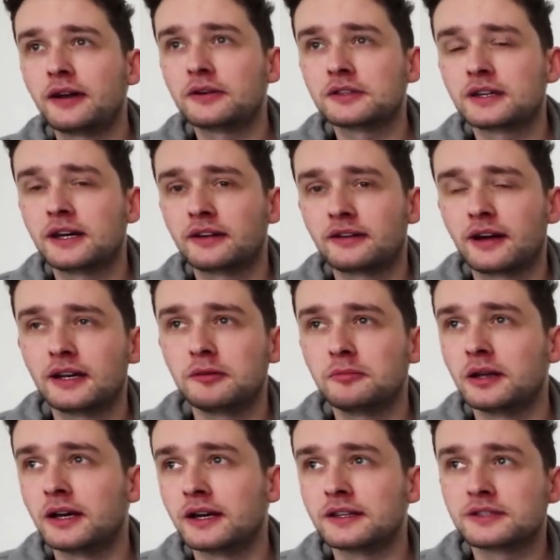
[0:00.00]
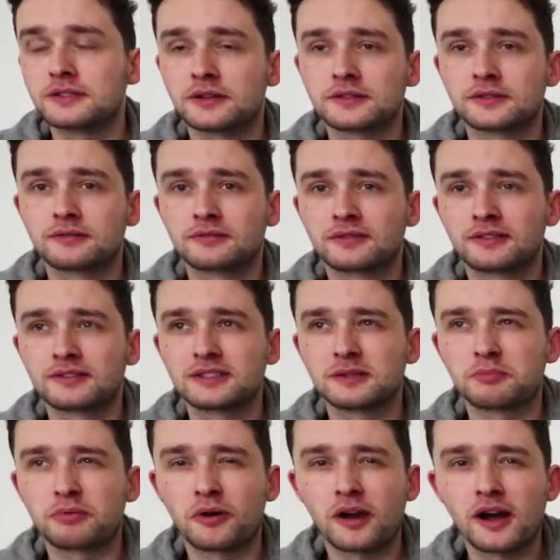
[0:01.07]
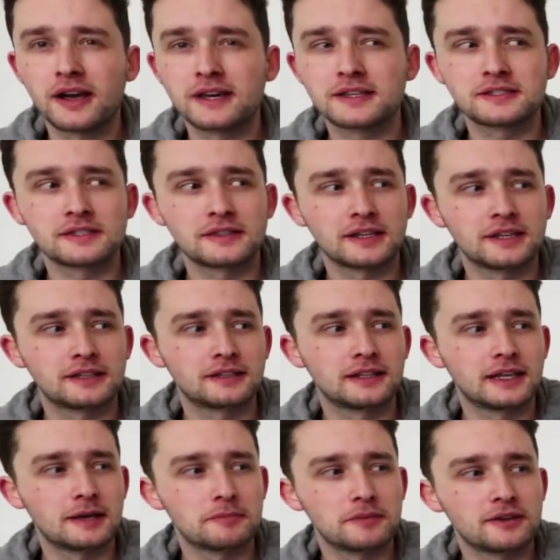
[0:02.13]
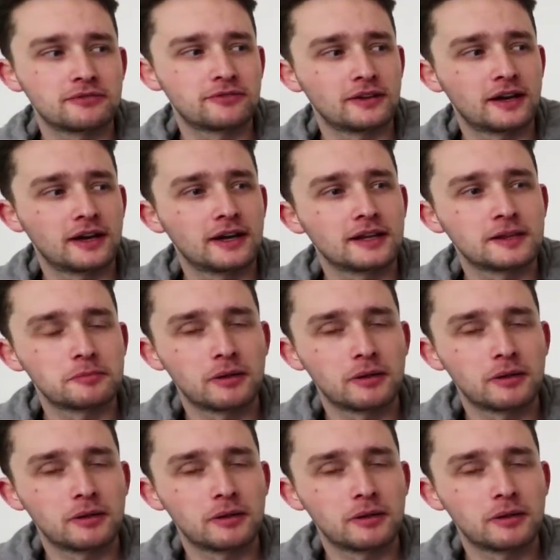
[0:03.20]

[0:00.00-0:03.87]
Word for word: I was kind of colorblind, so I was surprised that they let me fly the